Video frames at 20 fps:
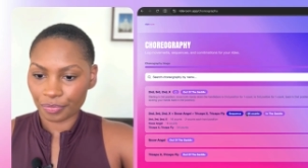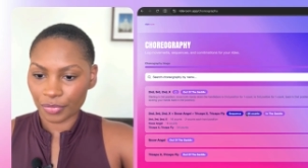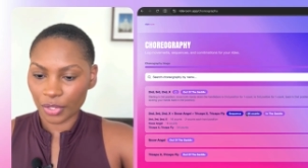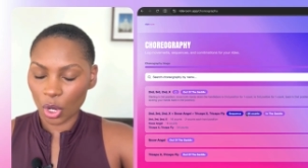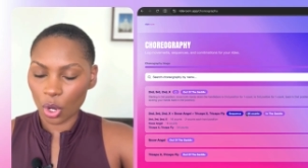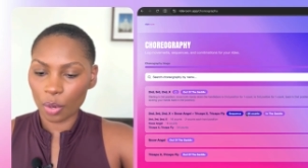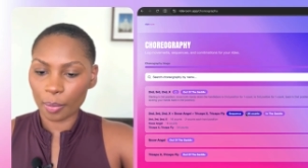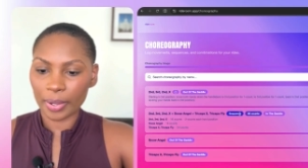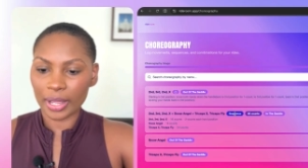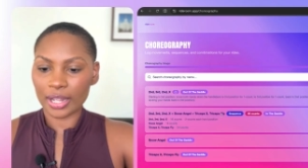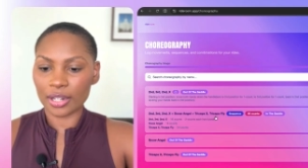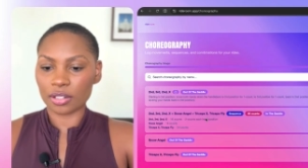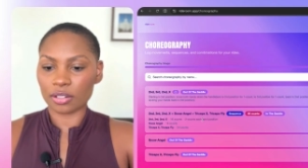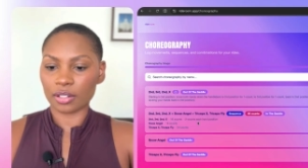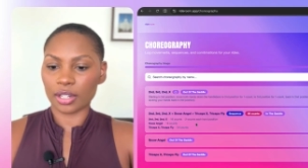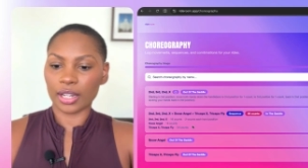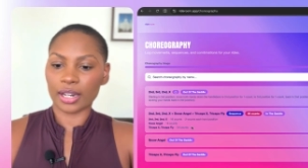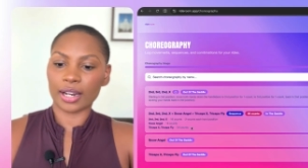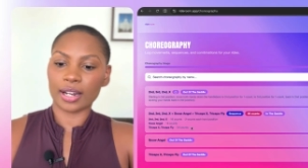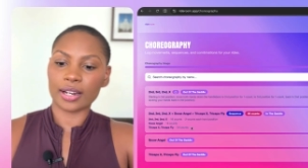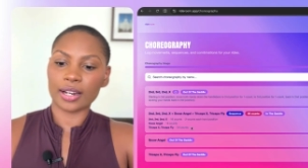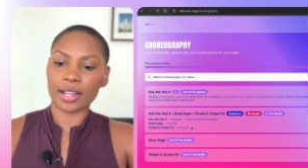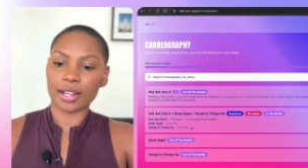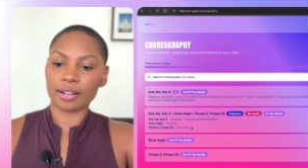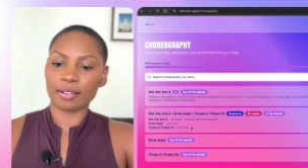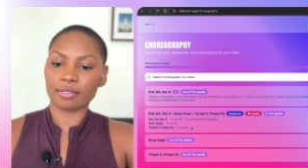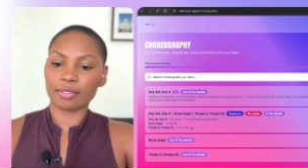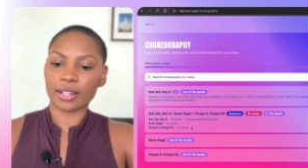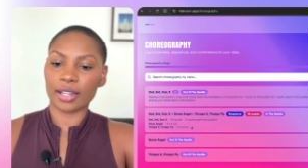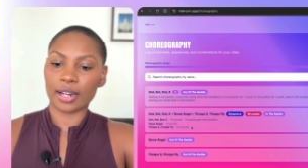oh man, can I
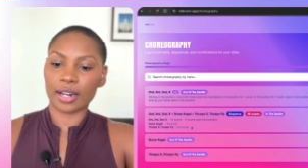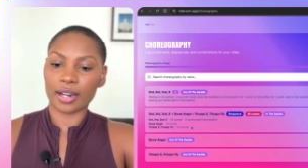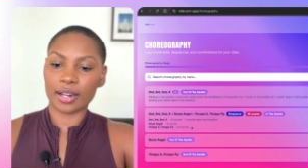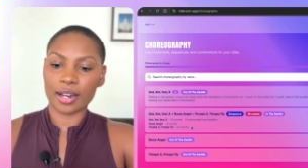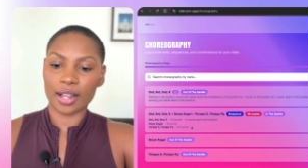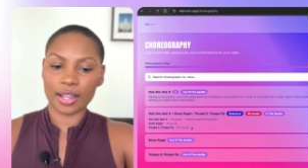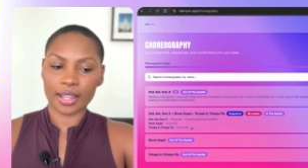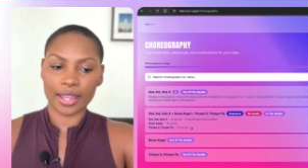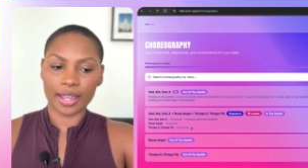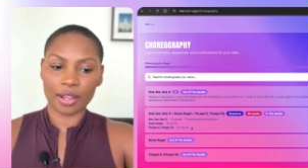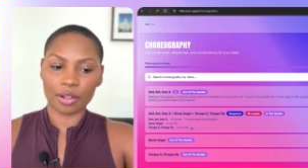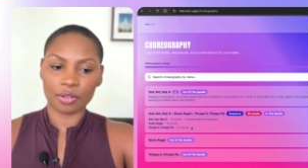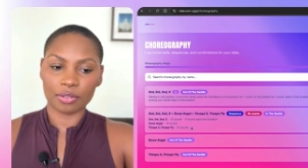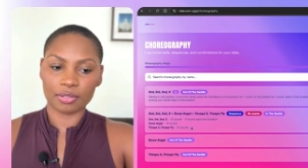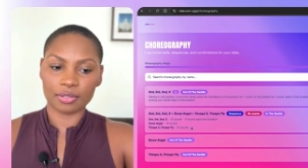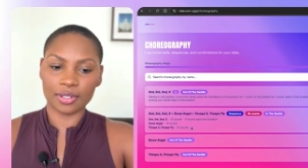not count?